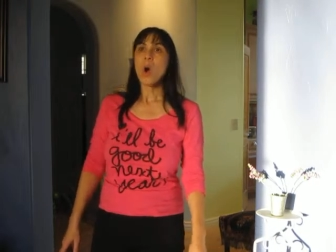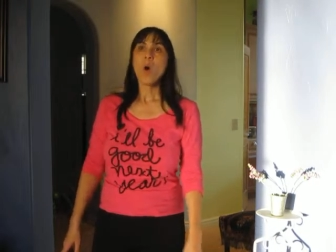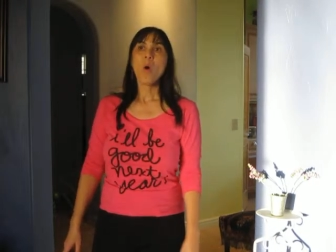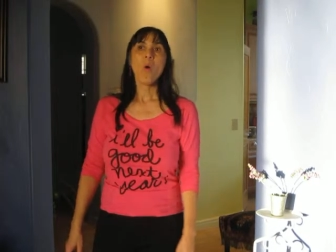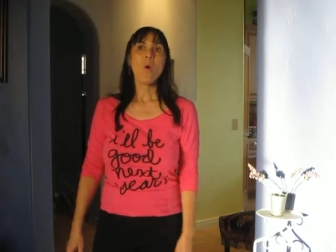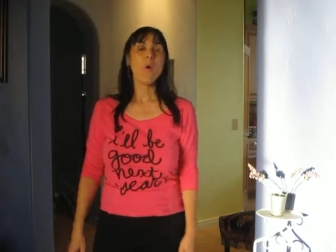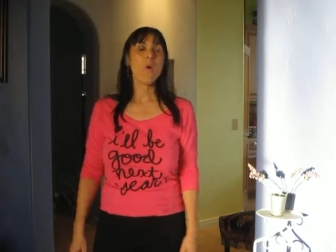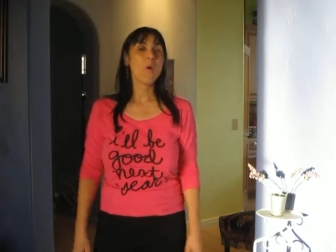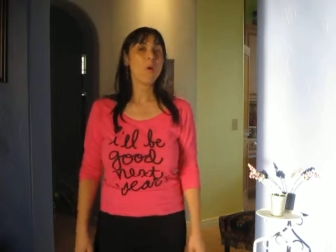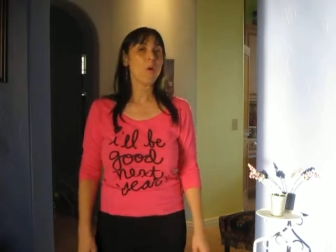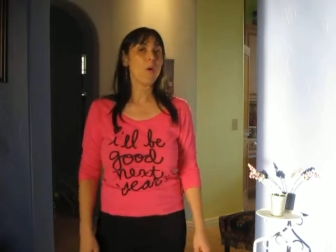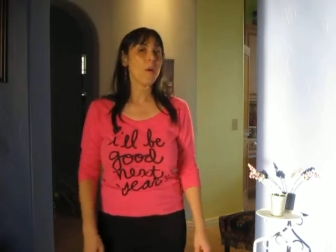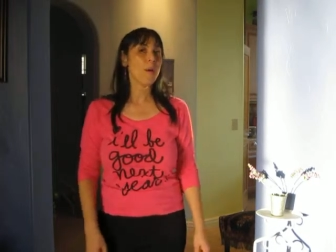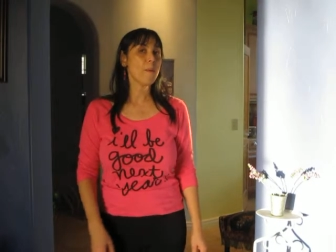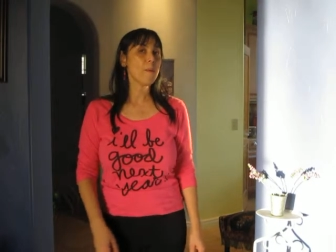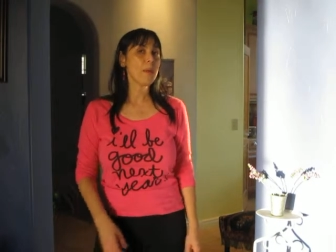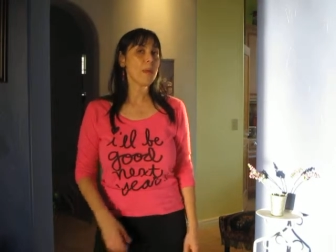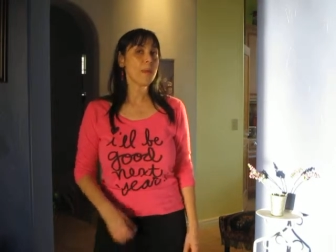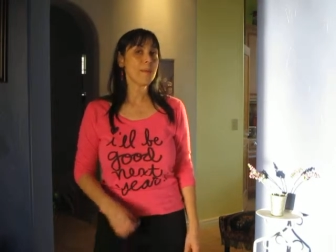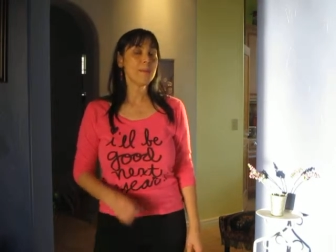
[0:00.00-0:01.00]
or
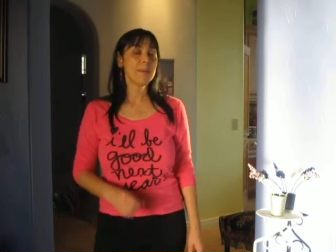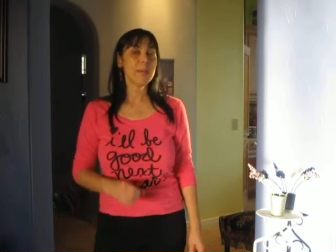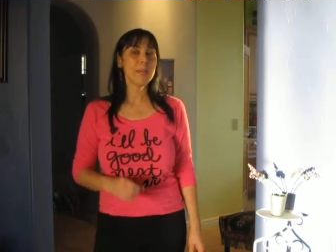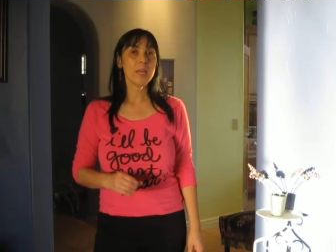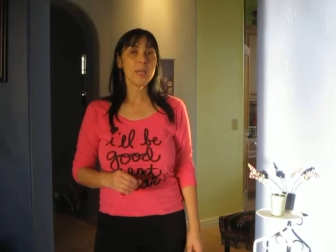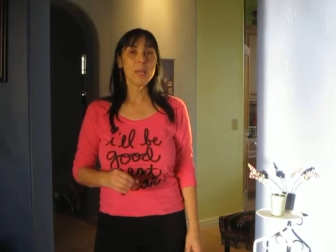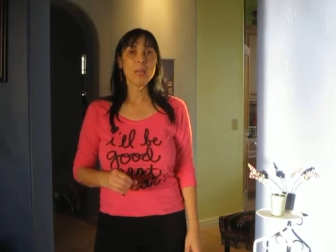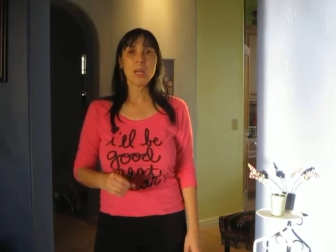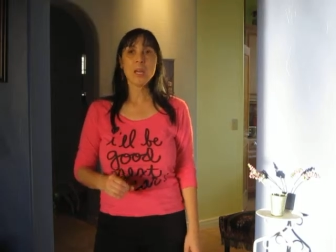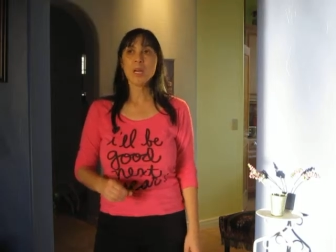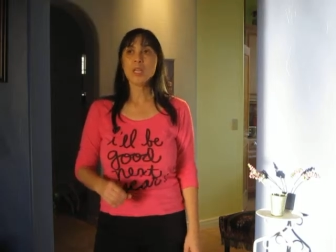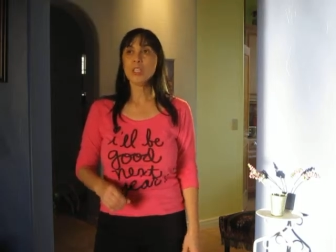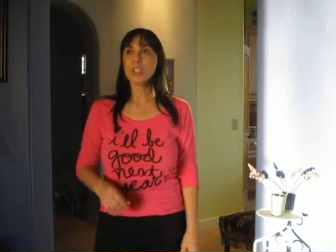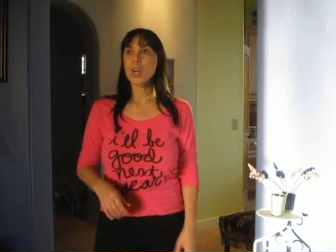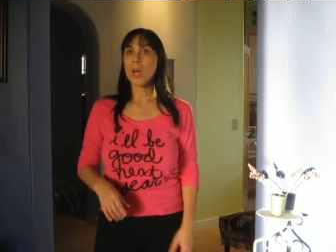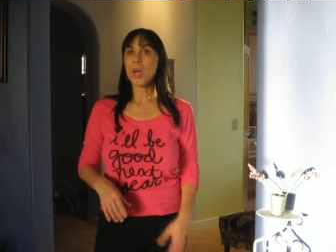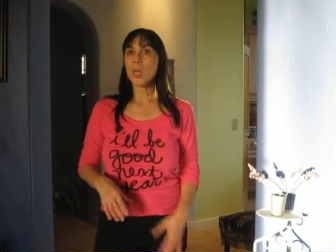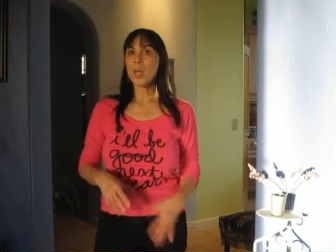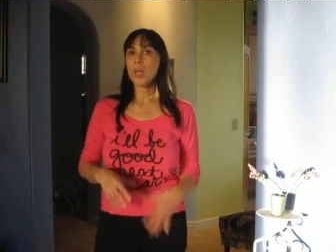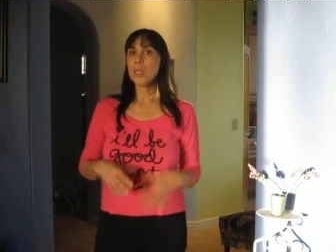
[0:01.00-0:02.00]
maybe a
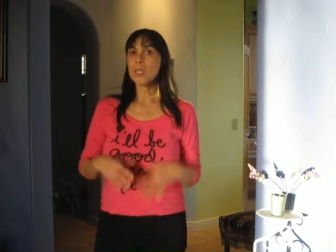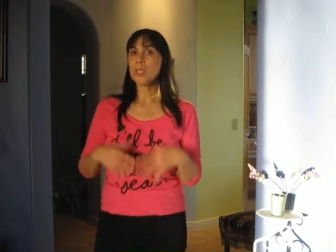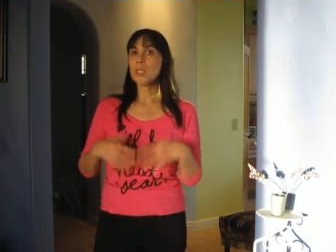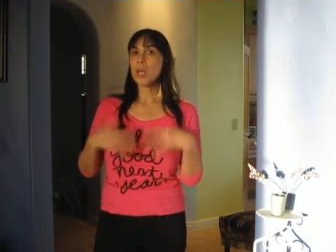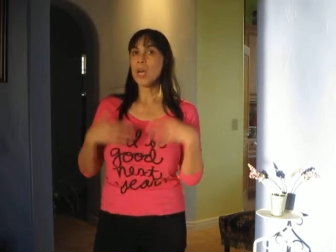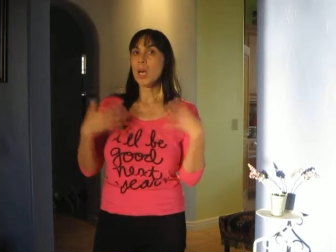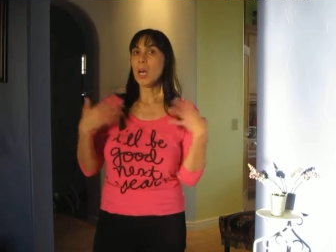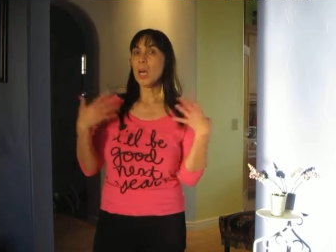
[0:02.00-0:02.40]
giant